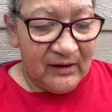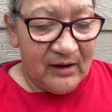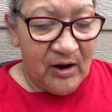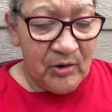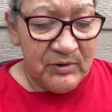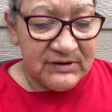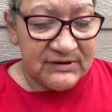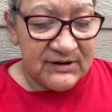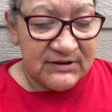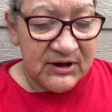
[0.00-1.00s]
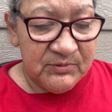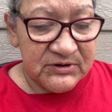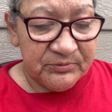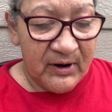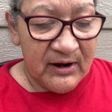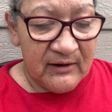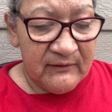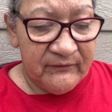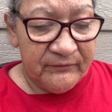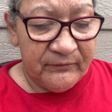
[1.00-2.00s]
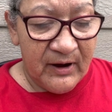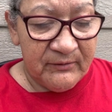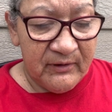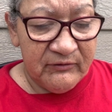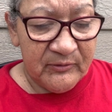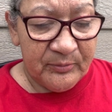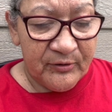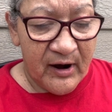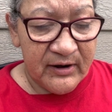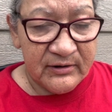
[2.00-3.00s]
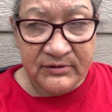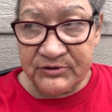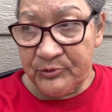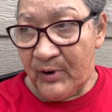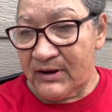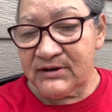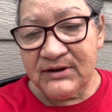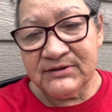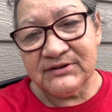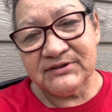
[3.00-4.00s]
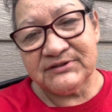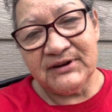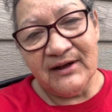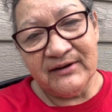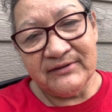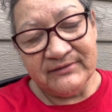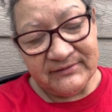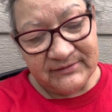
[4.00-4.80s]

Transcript: Cowie says he was run out of Red River prior to 1869,